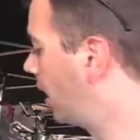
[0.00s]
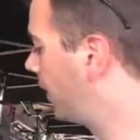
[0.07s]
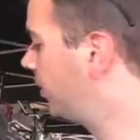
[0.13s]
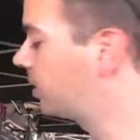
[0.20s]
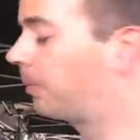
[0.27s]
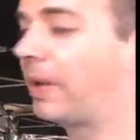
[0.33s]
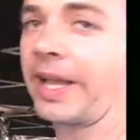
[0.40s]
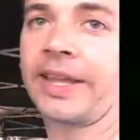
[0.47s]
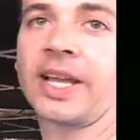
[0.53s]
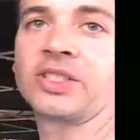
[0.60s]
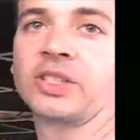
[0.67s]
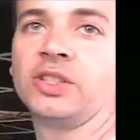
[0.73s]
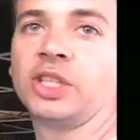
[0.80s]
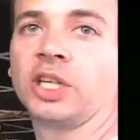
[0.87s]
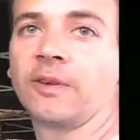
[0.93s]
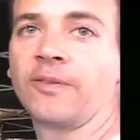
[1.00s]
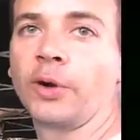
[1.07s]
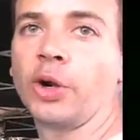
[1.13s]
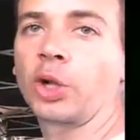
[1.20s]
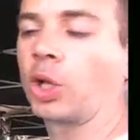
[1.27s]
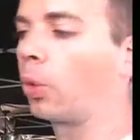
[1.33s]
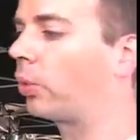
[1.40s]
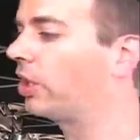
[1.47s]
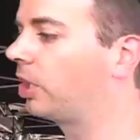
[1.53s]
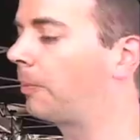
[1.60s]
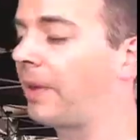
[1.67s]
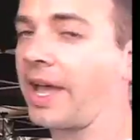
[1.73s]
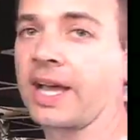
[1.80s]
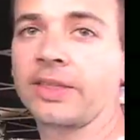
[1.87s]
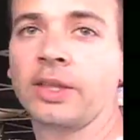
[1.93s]
On this bike, it has a near vertical wheel
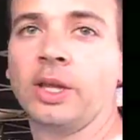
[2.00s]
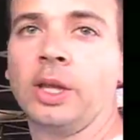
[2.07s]
path,